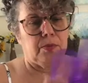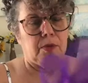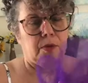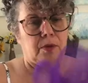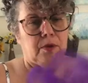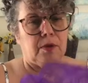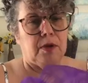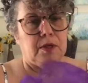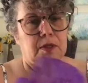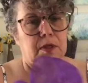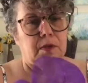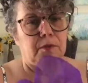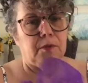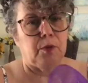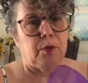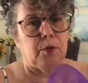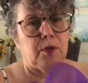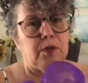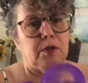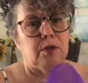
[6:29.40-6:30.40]
crazy full
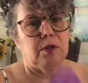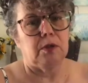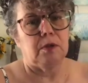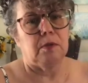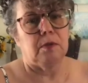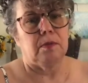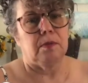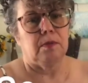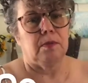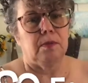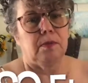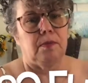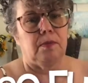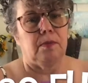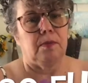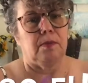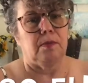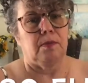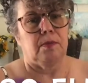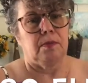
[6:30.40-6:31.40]
one too.
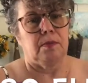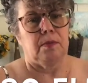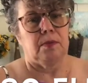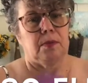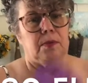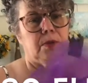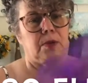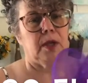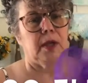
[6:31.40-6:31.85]
So